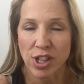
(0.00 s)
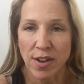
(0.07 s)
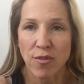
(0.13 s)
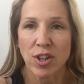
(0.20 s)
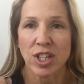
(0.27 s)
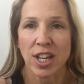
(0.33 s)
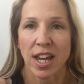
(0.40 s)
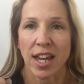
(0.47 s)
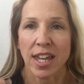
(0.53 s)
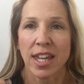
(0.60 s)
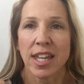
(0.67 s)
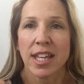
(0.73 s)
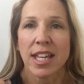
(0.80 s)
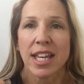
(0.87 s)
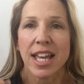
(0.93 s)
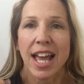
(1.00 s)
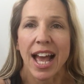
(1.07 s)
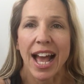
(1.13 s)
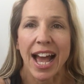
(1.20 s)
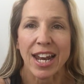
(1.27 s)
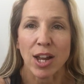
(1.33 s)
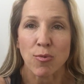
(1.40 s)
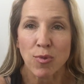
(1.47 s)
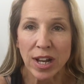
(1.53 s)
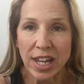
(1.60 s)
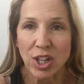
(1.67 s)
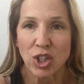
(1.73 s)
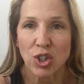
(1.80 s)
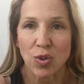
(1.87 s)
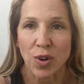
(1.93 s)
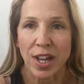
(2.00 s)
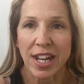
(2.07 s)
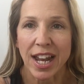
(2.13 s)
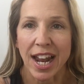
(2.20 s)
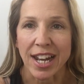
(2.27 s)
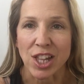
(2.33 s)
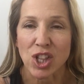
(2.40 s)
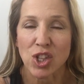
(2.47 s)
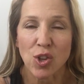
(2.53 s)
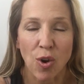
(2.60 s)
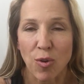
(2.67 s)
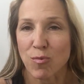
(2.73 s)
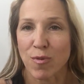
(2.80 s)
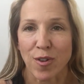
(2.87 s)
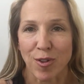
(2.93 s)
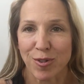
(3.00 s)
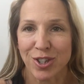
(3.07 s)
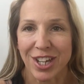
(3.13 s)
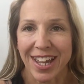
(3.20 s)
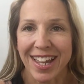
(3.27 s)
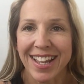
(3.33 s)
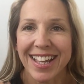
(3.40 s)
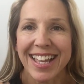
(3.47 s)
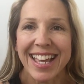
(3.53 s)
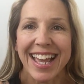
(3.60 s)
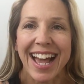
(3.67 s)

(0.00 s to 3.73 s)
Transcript: juice every day and I really enjoy it, and it's not revolting.